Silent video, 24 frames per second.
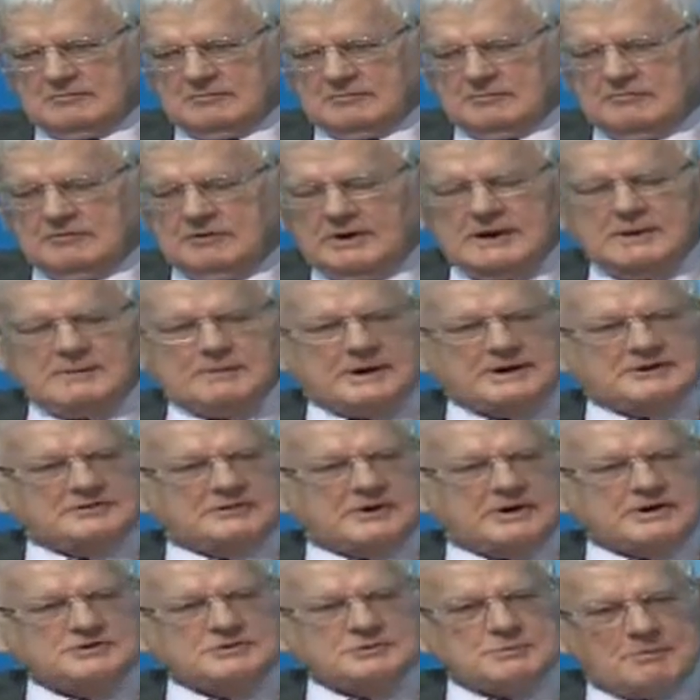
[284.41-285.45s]
really makes
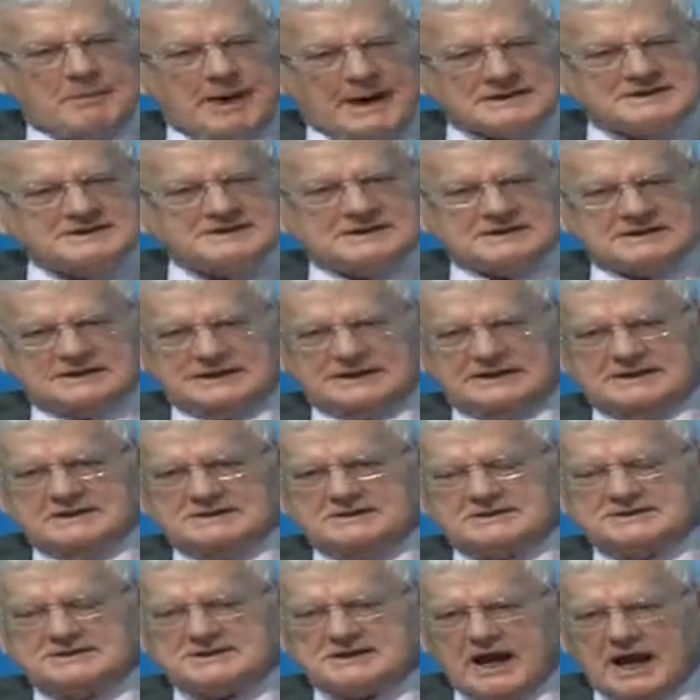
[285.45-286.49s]
very dramatically the
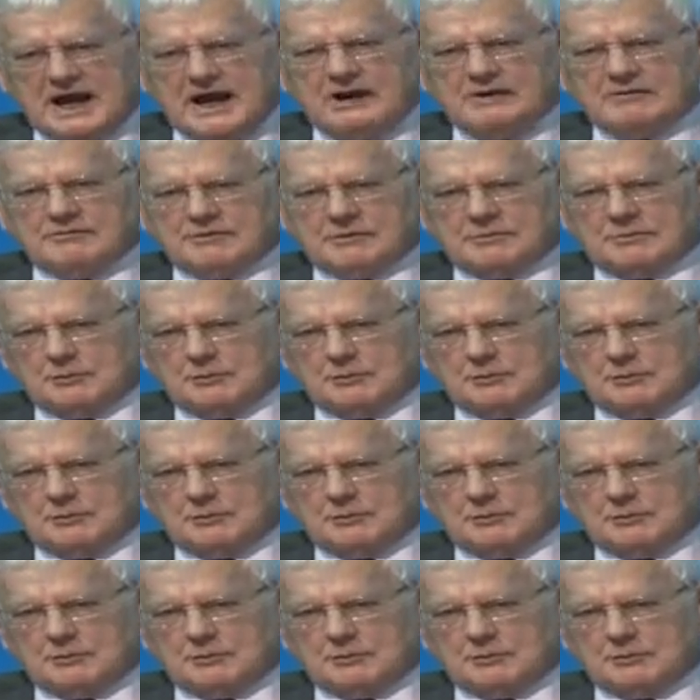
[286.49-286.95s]
scale of the